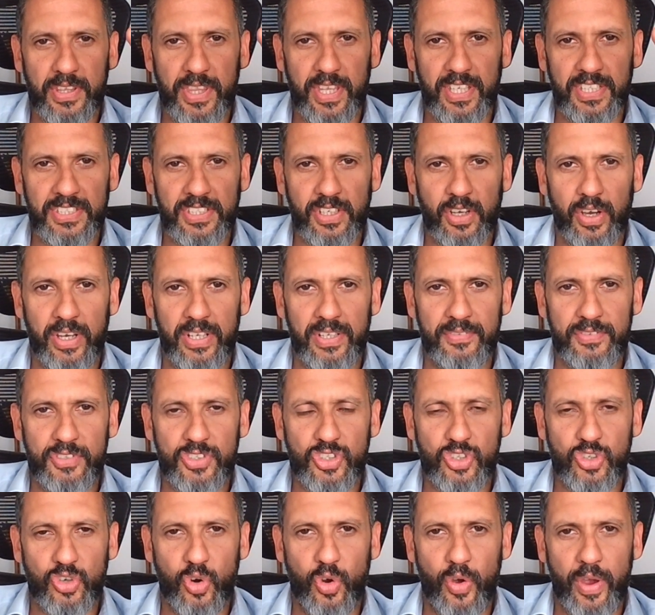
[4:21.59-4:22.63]
things kind of
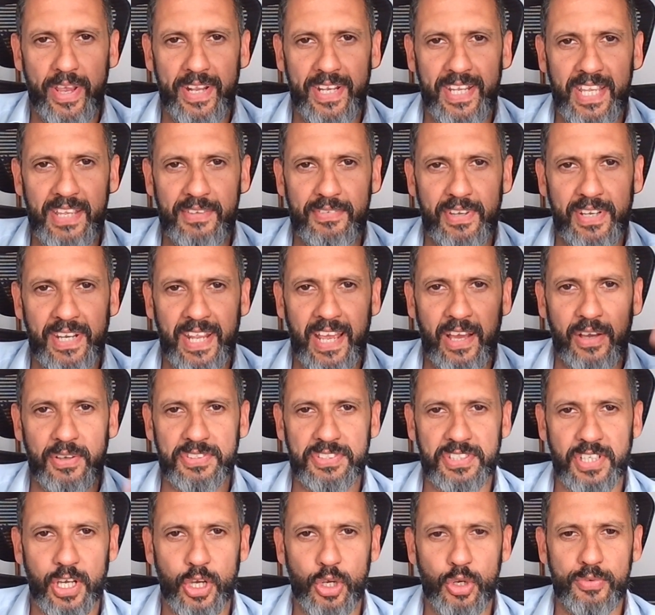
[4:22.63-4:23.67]
try and even
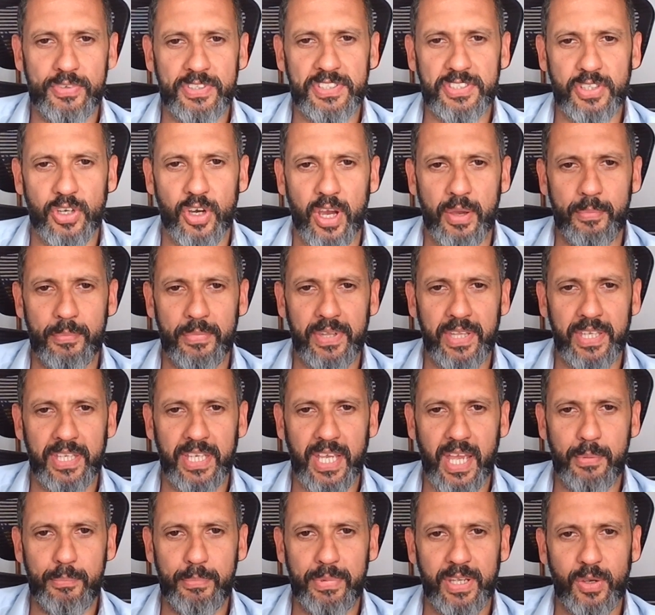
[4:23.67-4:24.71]
out over time, and they
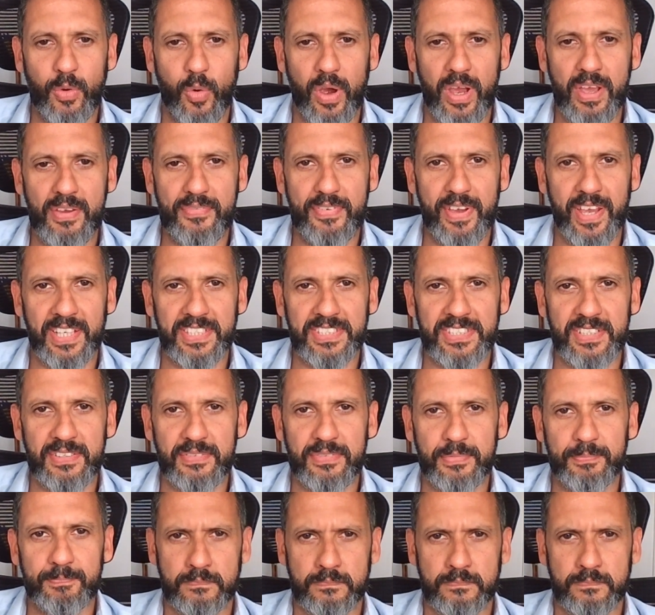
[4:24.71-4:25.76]
can be quite
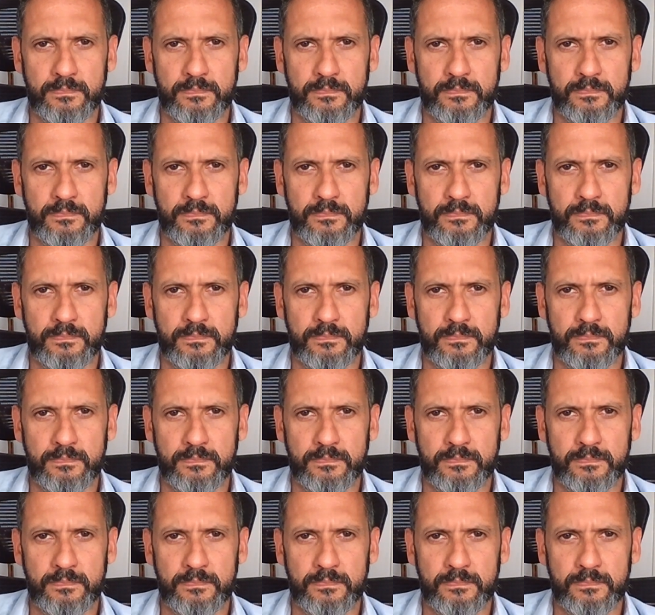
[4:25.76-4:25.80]
effective.